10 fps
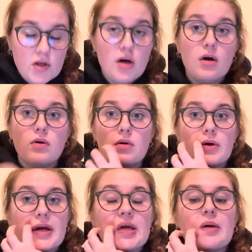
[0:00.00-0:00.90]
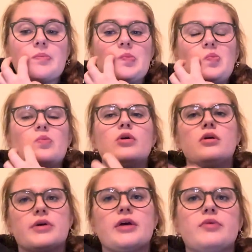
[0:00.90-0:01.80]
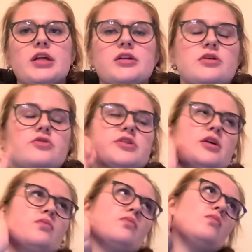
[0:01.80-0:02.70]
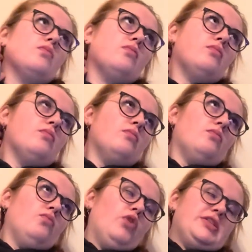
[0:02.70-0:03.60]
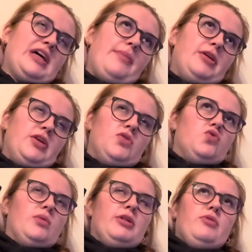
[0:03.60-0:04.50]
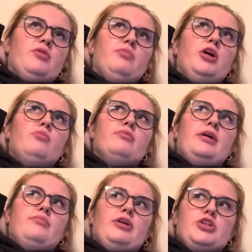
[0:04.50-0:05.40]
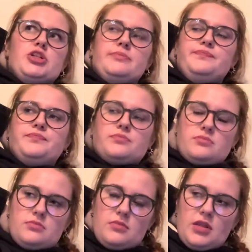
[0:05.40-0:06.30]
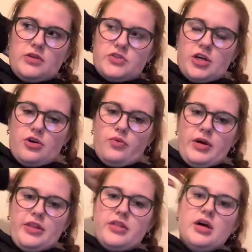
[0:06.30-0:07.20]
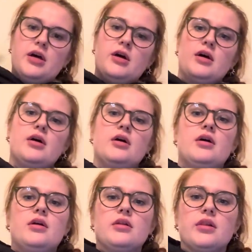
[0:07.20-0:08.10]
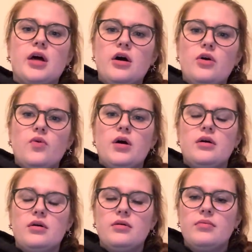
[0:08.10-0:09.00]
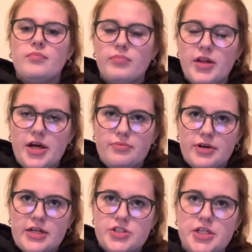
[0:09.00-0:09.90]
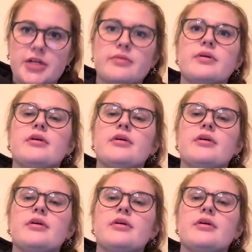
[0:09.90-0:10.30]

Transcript: Oh, okay, yeah. Well, okay, we need to understand what's happening normally with blood pressure. So with low blood pressure